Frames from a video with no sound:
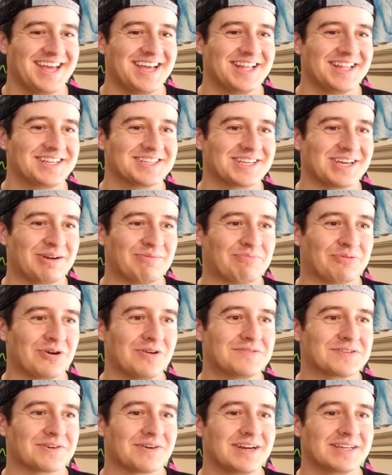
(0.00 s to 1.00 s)
this kind of
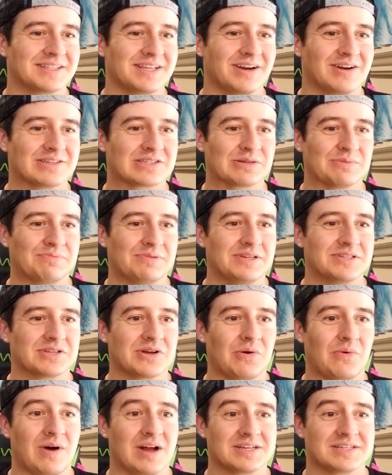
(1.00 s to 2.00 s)
proves it right there. So please
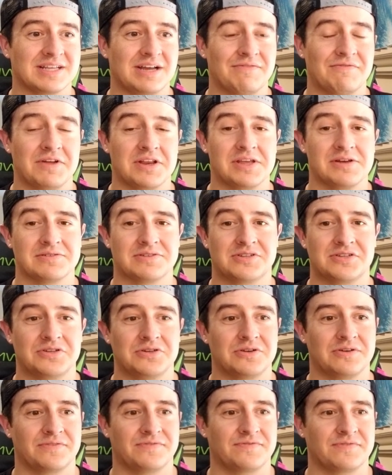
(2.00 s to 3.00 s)
go watch that video
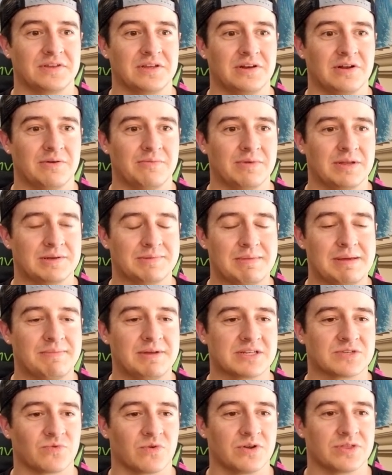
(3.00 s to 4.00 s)
too. If you know, maybe
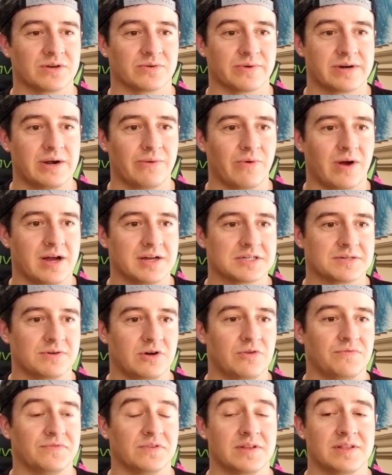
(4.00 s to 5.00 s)
it's worth a rewatch.
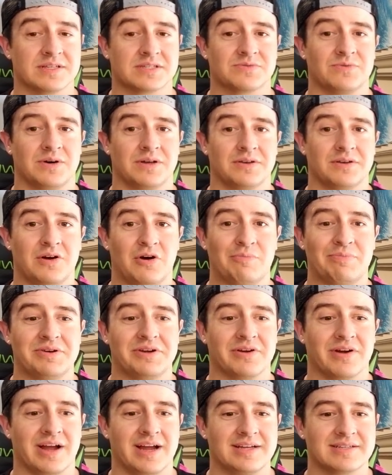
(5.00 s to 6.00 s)
Hopefully this one opened
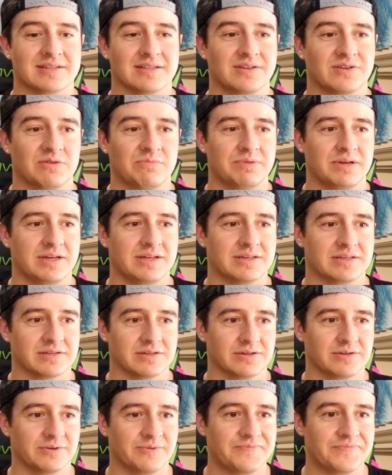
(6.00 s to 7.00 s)
your eyes a little bit
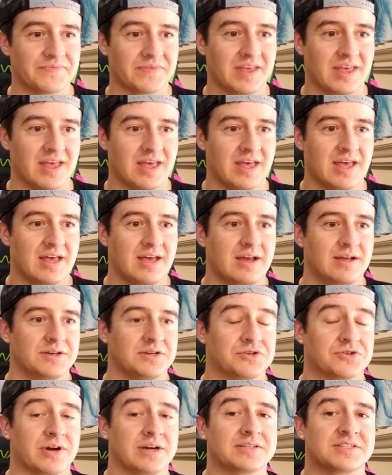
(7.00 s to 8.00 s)
to
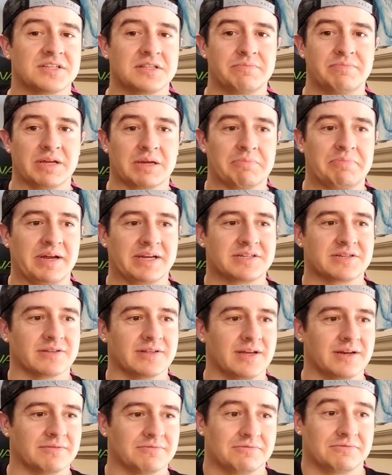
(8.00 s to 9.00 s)
try to see the big picture
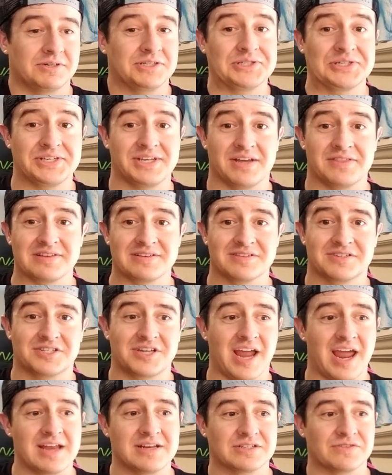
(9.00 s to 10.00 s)
that really nothing's
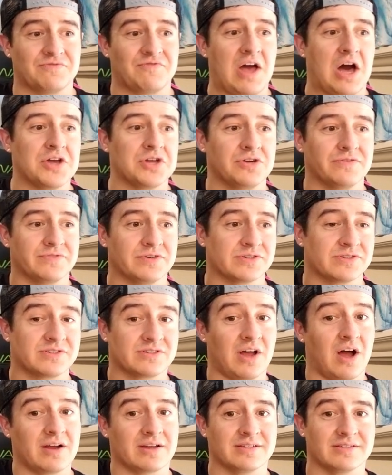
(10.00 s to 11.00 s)
changed. The value of your
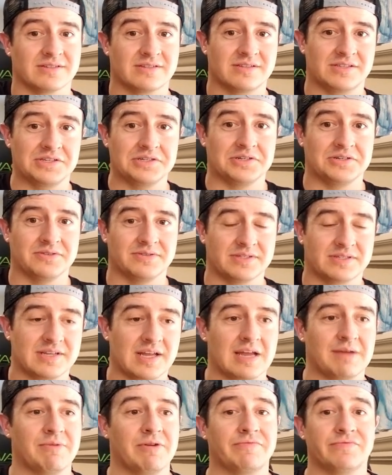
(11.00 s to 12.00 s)
stock is still the
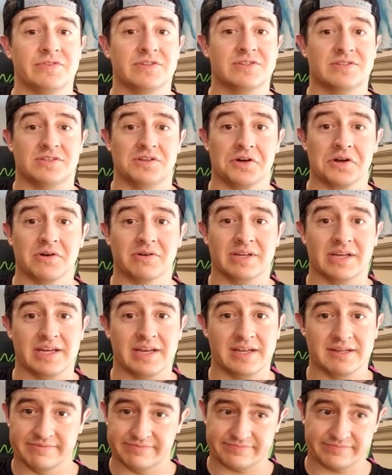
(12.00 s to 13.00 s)
same. If you still don't get
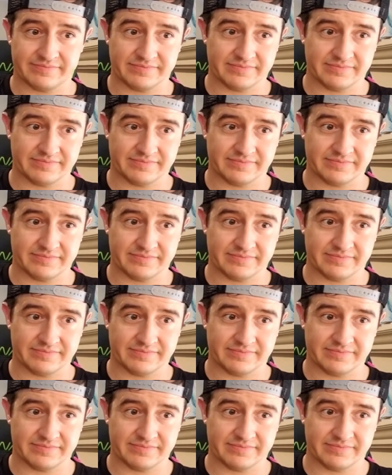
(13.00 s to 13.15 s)
it,